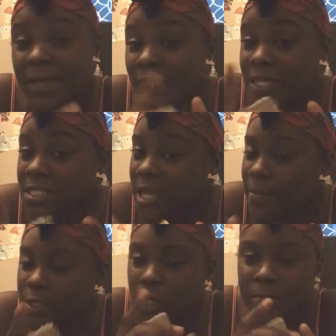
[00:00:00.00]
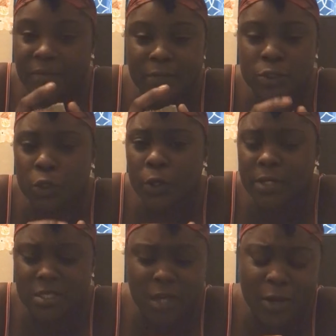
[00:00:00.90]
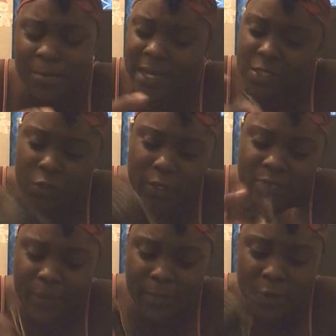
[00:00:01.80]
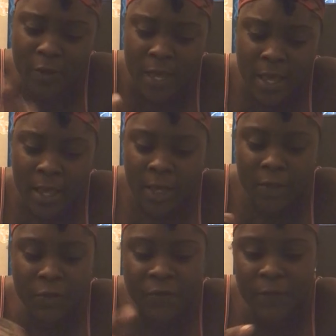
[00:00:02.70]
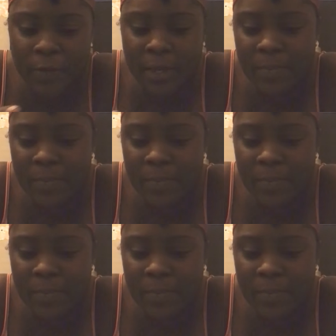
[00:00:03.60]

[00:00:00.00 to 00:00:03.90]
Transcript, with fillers: And this time it's going to be for Taurus. Sorry, my Taurus people. You feel me?